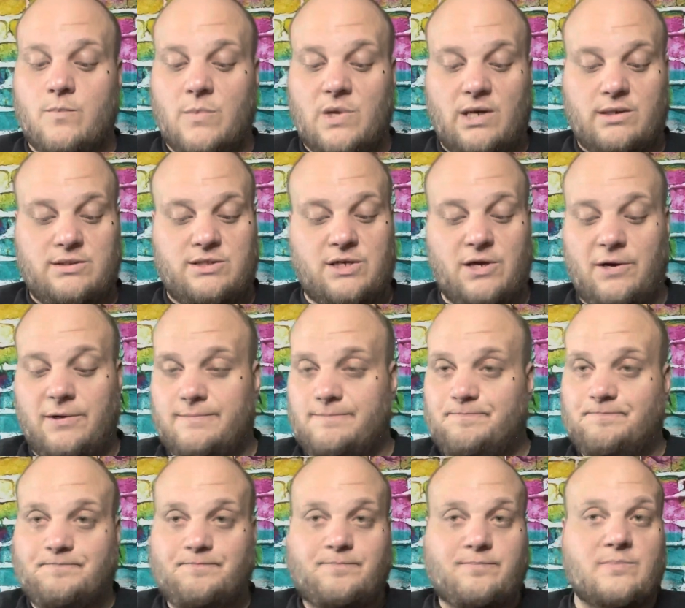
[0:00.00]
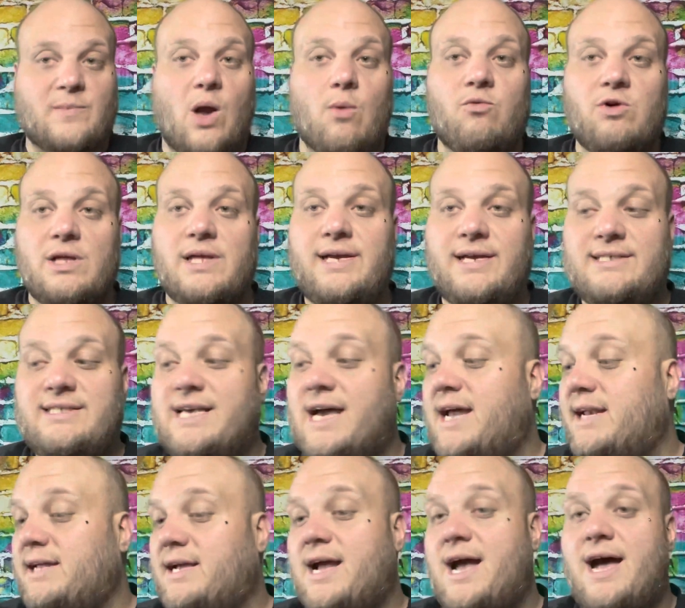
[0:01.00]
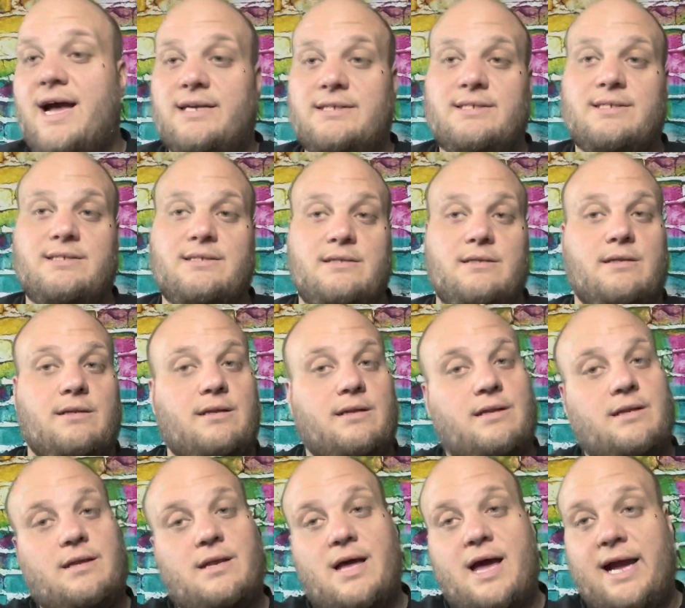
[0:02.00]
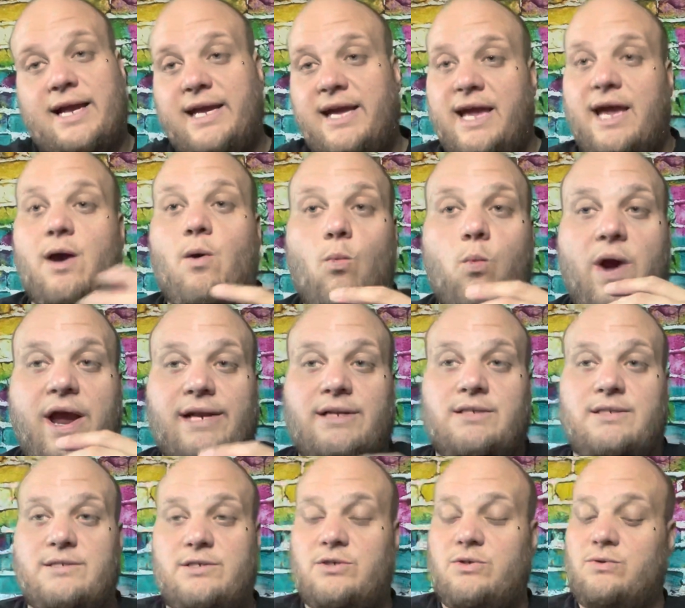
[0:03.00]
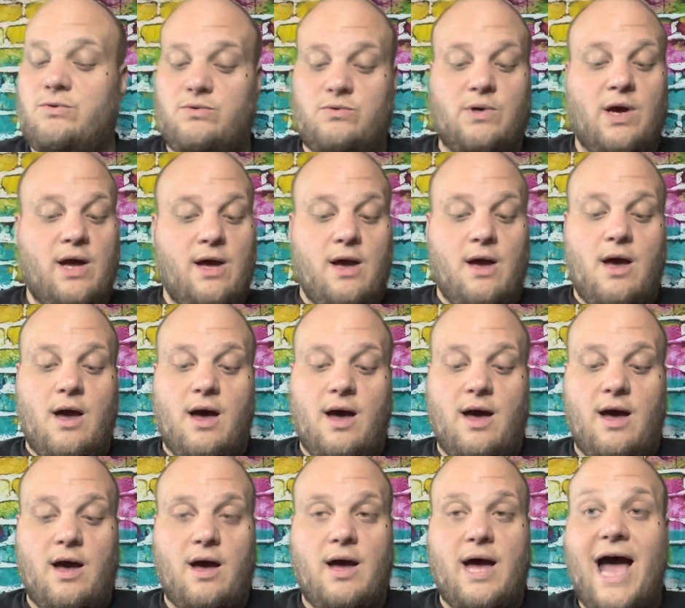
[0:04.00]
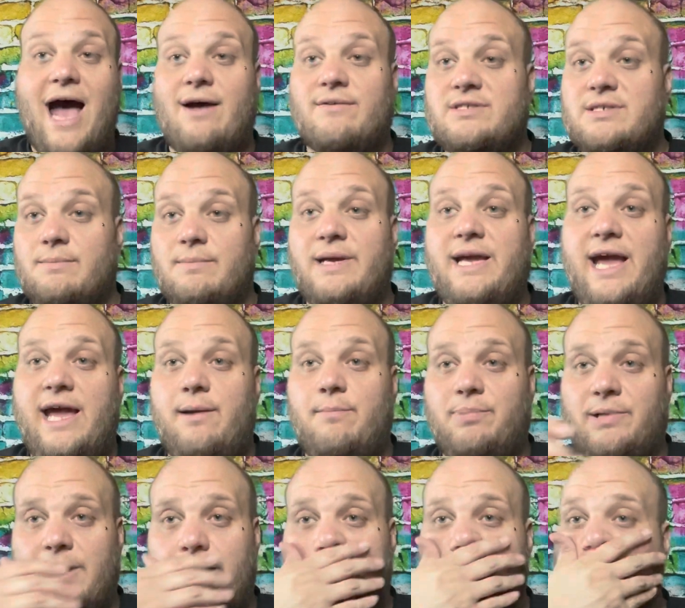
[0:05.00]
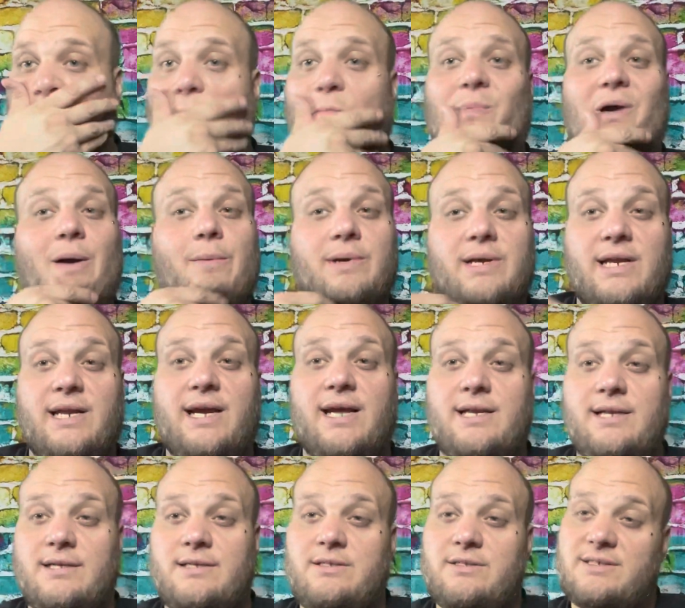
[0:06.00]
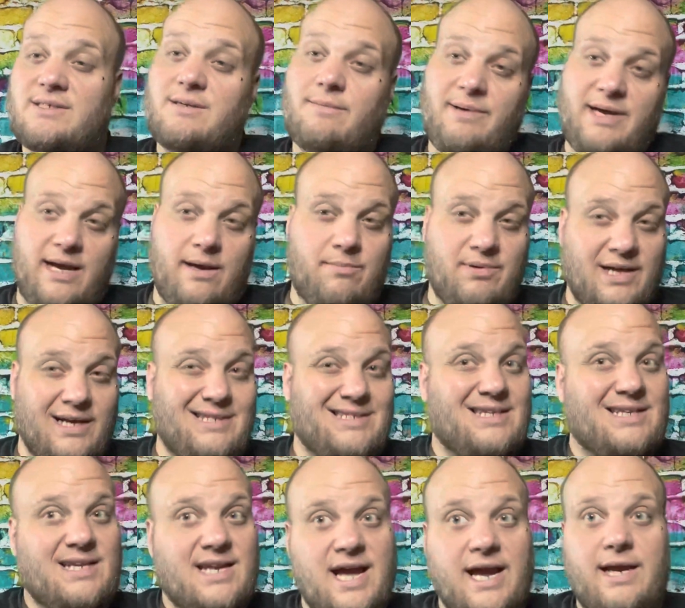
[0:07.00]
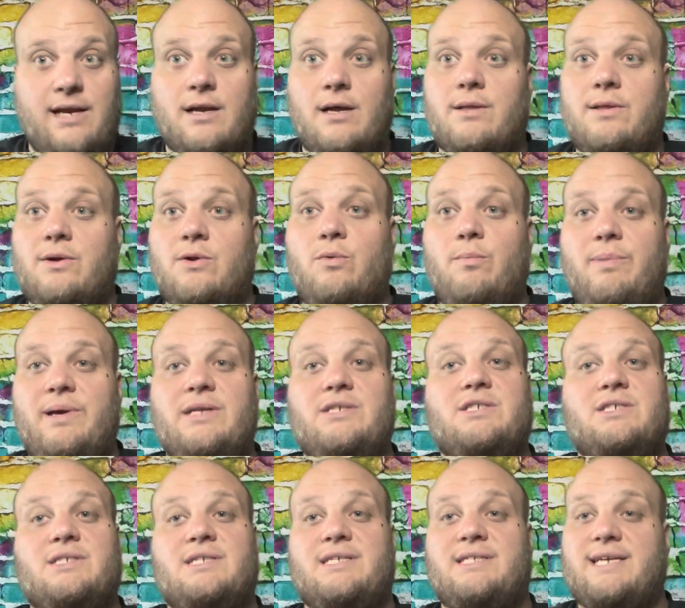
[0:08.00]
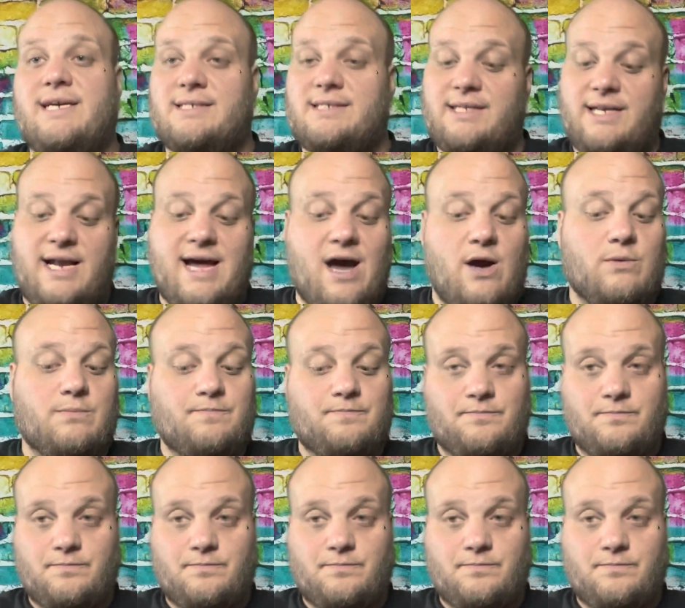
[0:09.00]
So I'm really excited, guys. I can't wait to have some gameplay. I'm probably going to get into some gameplay tonight a little bit just to test it out.